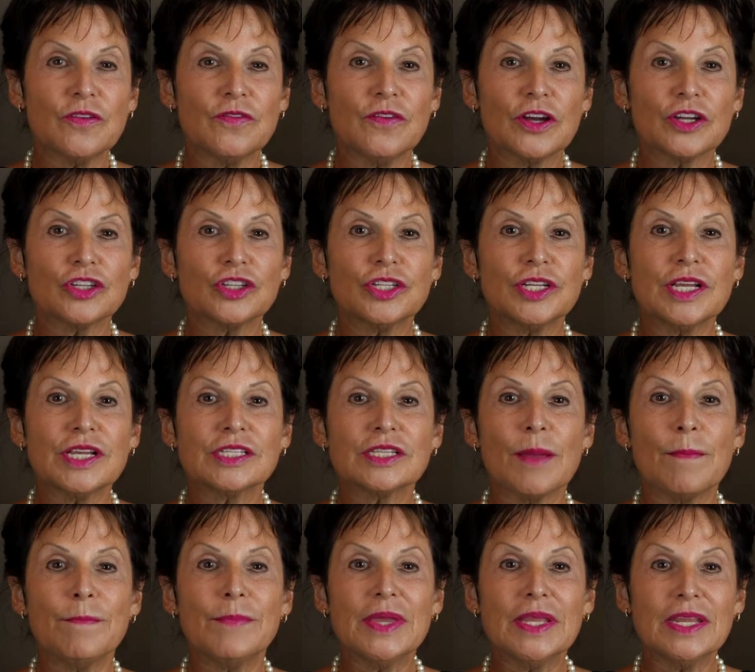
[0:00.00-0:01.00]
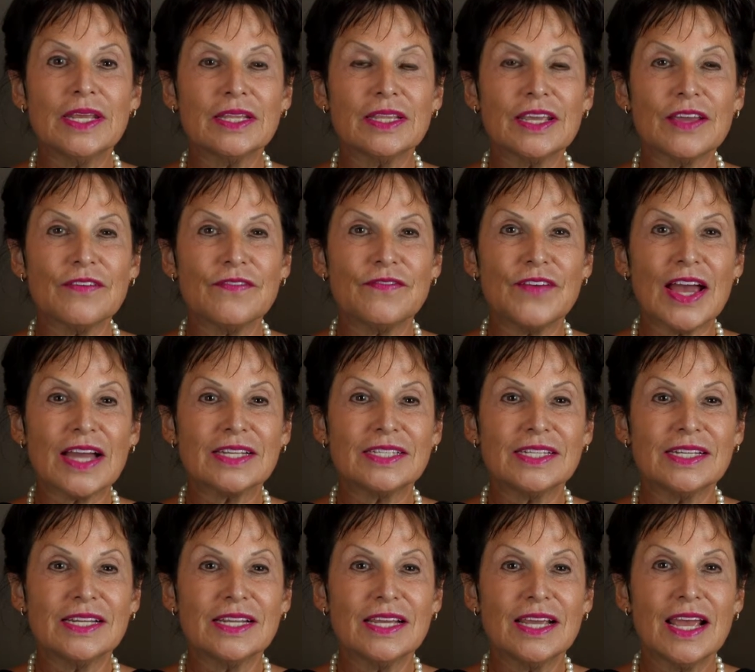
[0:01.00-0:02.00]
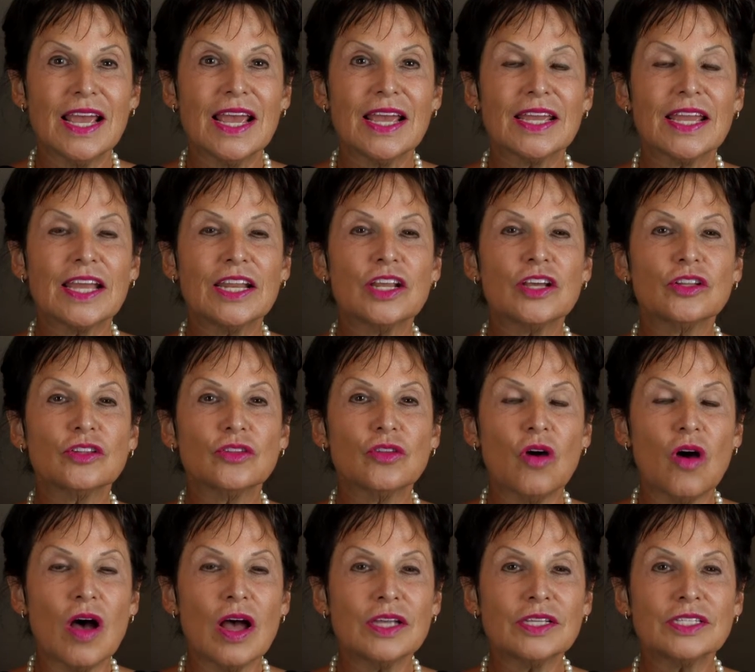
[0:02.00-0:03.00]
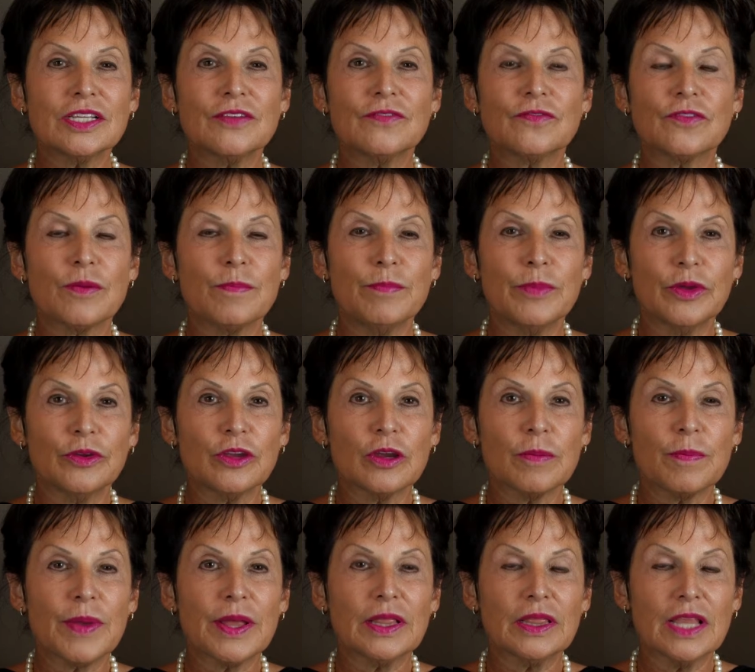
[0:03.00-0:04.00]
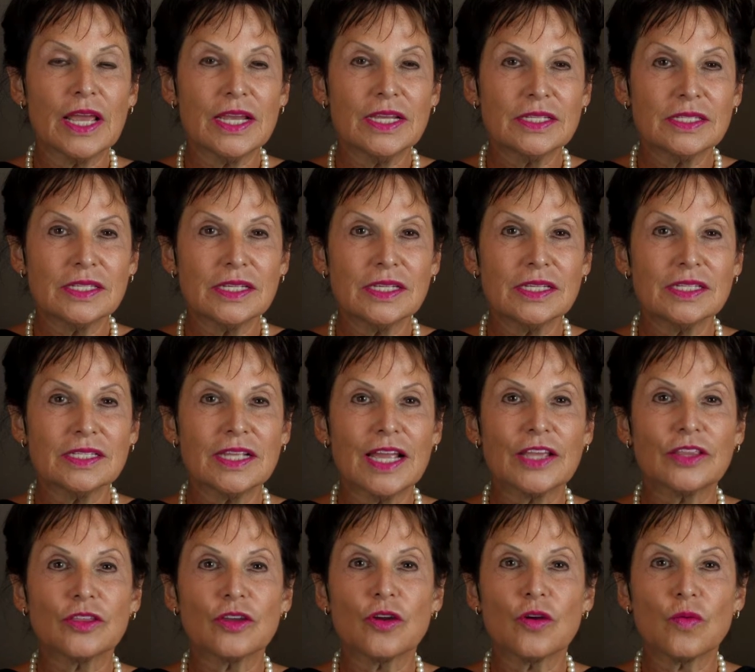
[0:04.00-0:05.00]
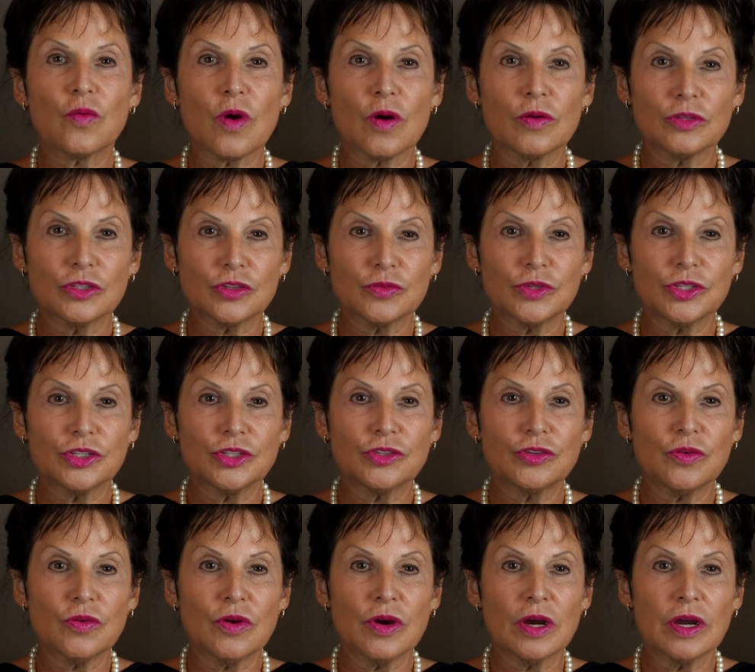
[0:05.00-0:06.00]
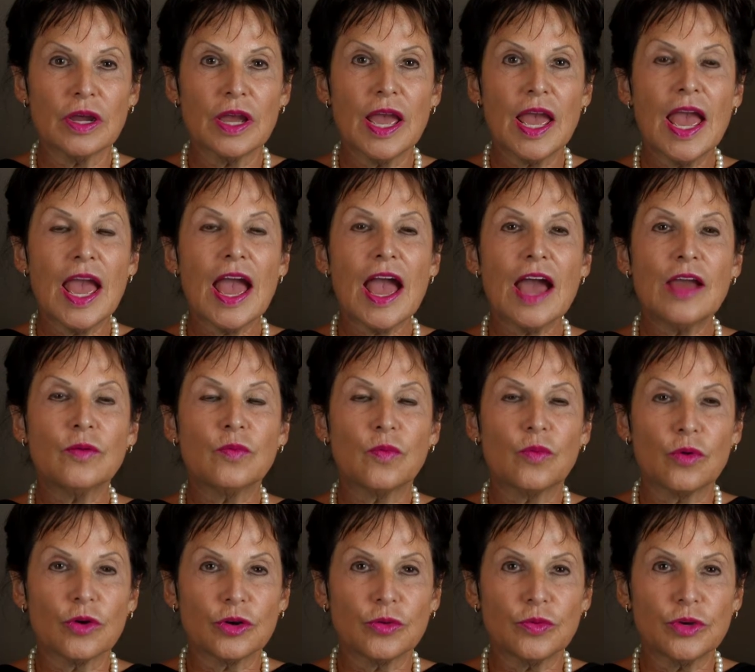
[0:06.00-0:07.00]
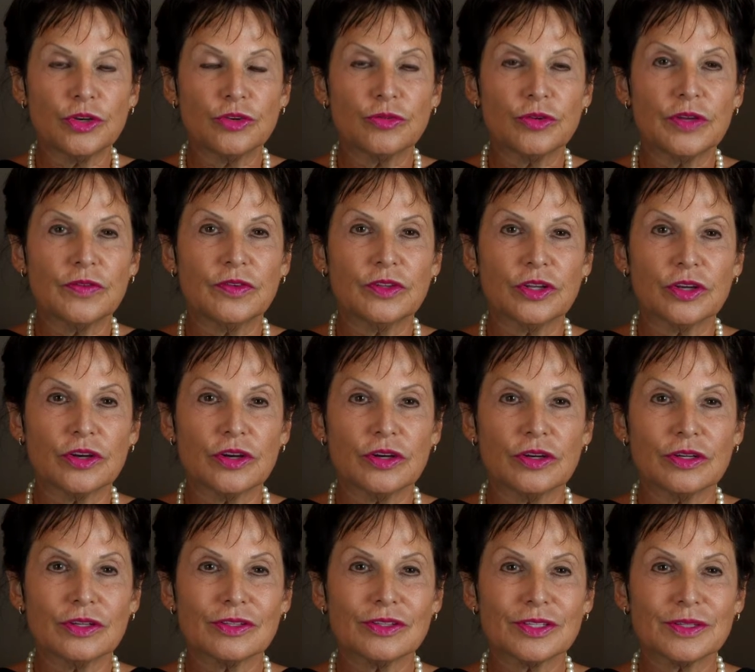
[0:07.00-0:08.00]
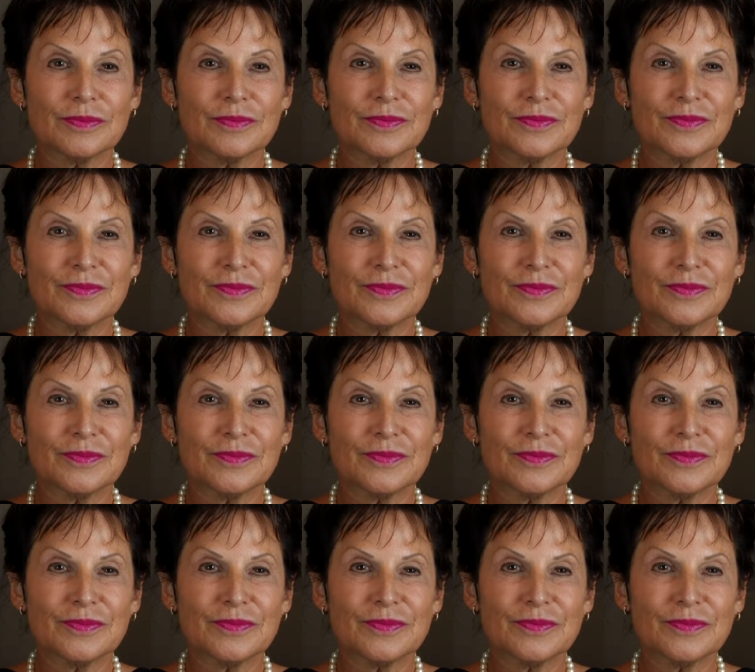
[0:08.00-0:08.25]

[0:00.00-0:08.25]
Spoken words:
functioning is immediately affected, getting lost in familiar places like the grocery store, and word retrieval occurs.